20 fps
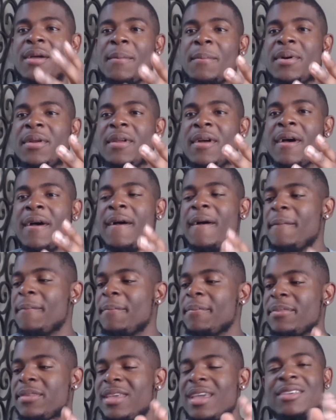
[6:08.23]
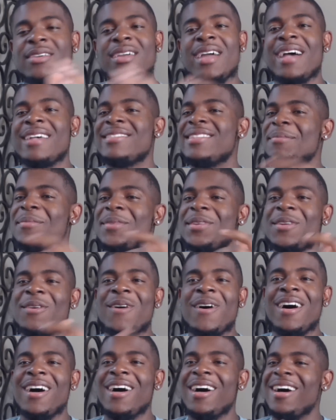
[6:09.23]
But uh, yeah, you guys let me know